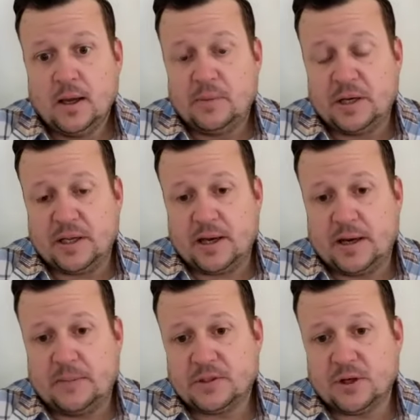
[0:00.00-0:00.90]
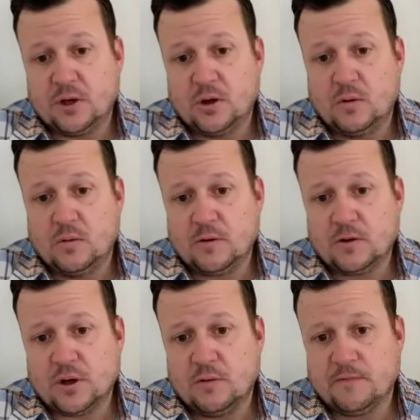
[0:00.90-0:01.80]
but yeah, to go
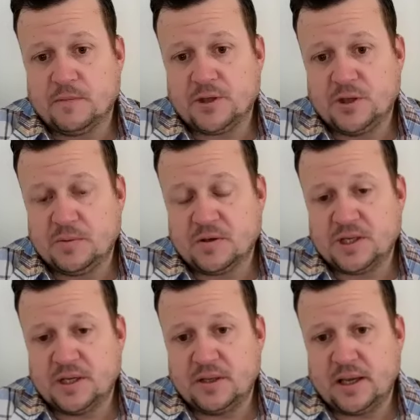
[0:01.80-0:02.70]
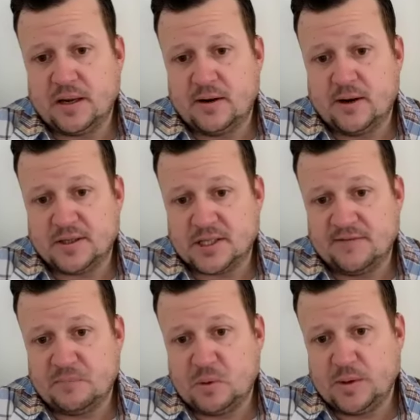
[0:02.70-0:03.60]
from 2% net on
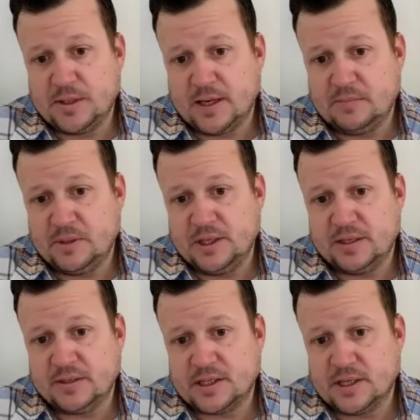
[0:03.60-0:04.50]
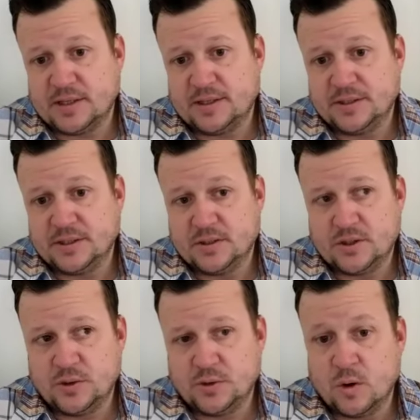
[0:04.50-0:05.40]
7.9 million in sales
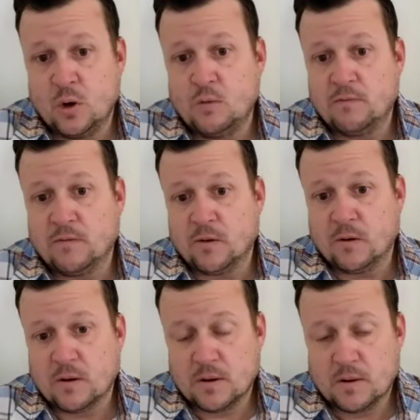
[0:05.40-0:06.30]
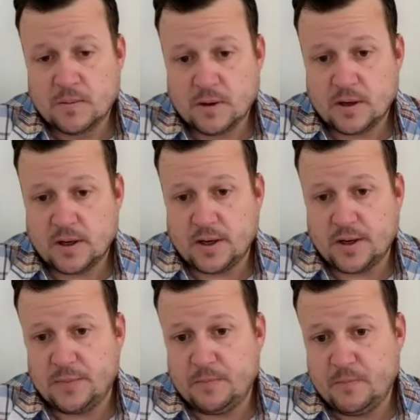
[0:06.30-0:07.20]
to over
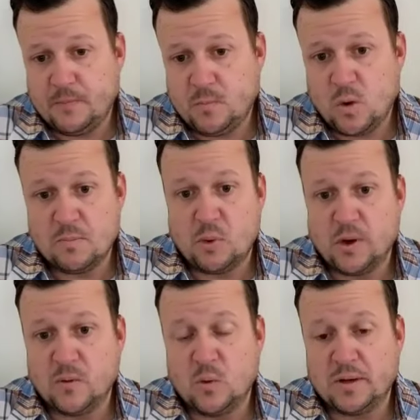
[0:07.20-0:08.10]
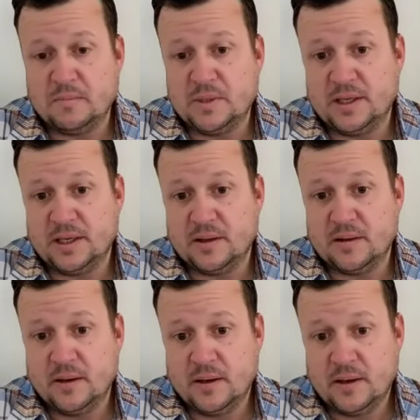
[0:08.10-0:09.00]
1.1
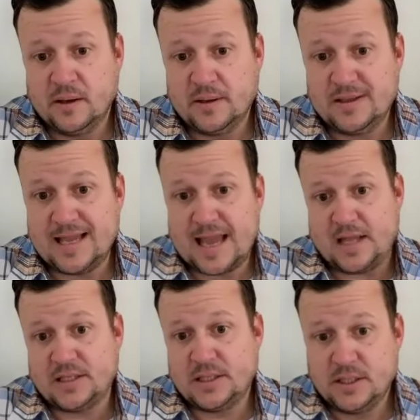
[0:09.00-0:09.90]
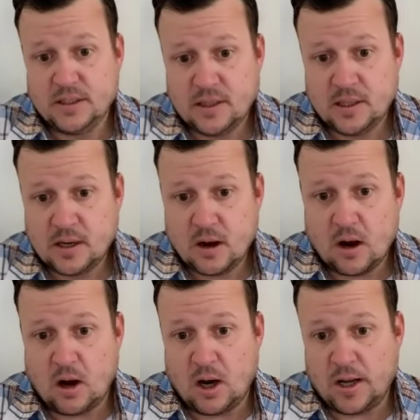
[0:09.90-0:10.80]
million net
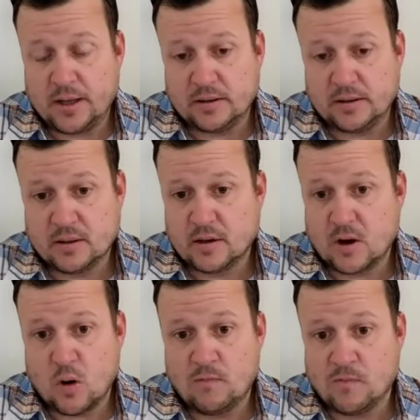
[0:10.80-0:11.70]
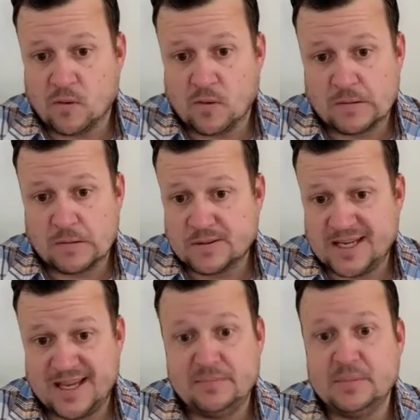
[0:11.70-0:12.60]
on over
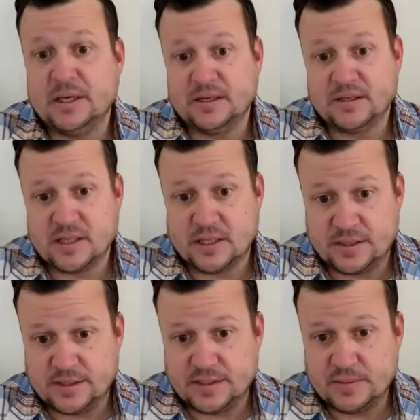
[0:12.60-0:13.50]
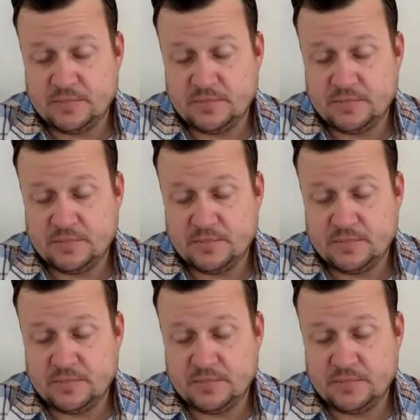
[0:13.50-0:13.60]
10 million in sales,